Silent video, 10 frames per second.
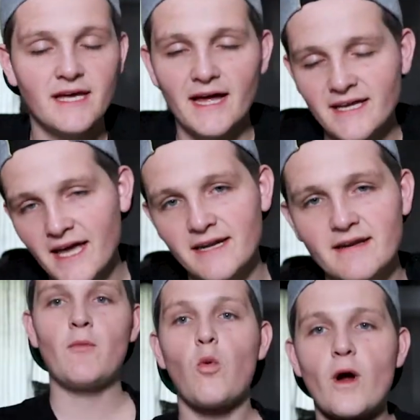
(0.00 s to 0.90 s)
Again,
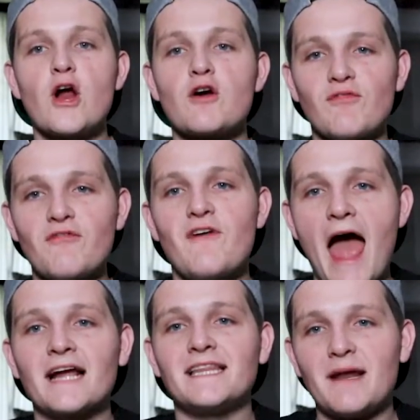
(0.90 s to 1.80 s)
I'm aware of the
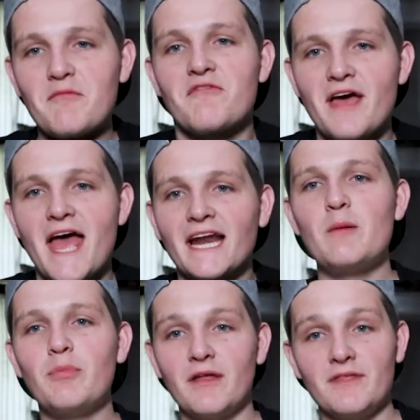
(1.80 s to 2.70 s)
fact that I'm a fan,
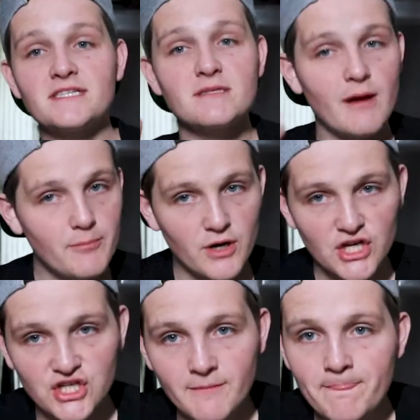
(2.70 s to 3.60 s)
but this is my
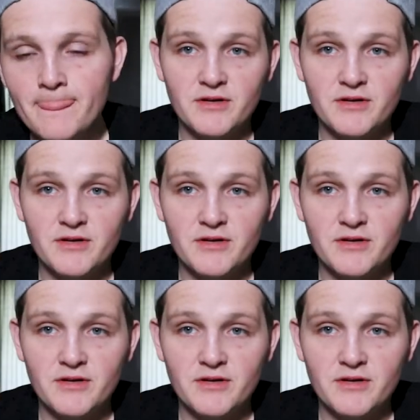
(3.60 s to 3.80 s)
prediction.